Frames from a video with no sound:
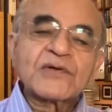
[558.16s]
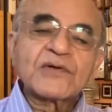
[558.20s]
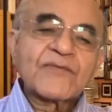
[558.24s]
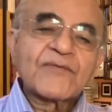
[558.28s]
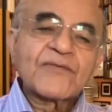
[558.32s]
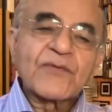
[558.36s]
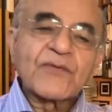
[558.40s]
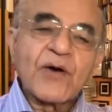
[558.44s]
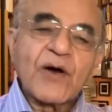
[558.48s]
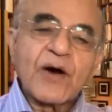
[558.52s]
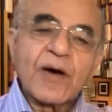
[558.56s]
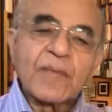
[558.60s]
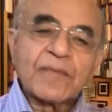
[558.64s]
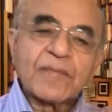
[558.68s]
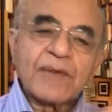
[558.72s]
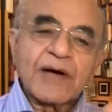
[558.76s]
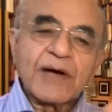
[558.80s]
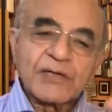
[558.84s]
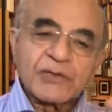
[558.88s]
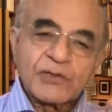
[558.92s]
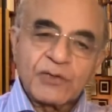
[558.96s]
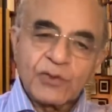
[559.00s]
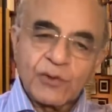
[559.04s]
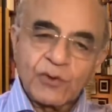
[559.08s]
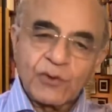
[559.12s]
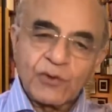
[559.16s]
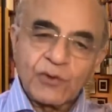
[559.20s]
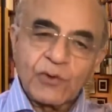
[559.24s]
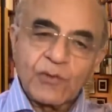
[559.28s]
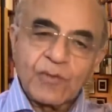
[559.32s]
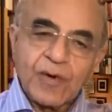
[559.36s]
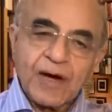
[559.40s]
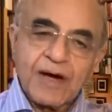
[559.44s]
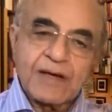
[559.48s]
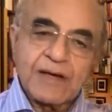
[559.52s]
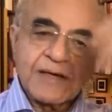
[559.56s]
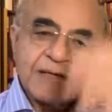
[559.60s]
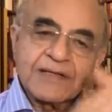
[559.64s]
from Ashok
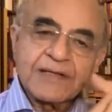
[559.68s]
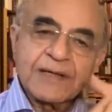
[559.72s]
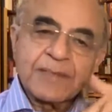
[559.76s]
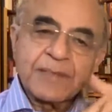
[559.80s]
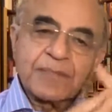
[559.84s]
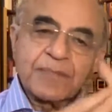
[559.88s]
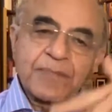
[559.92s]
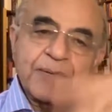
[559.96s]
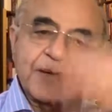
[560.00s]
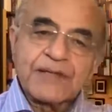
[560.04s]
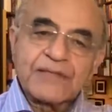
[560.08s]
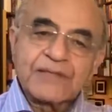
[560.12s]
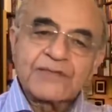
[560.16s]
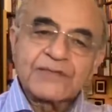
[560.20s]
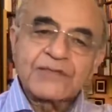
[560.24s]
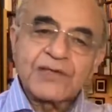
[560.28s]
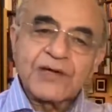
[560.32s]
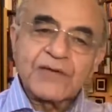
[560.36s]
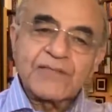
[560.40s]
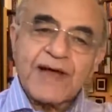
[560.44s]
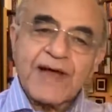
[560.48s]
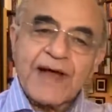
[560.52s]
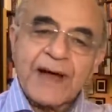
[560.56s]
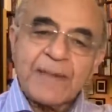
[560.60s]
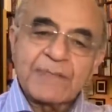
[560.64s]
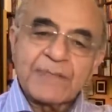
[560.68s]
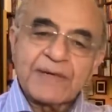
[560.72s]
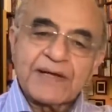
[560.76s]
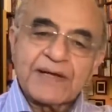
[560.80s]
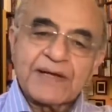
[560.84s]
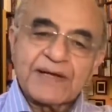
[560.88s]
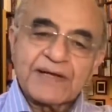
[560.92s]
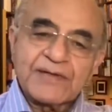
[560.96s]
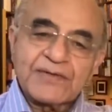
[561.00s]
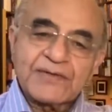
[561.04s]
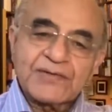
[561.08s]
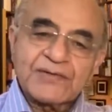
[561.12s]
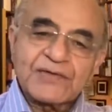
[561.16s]
Kumar, the Prince of
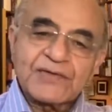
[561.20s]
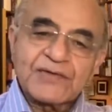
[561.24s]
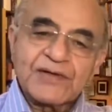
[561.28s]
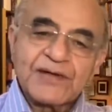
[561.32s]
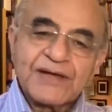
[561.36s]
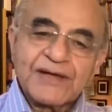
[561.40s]
Happiness,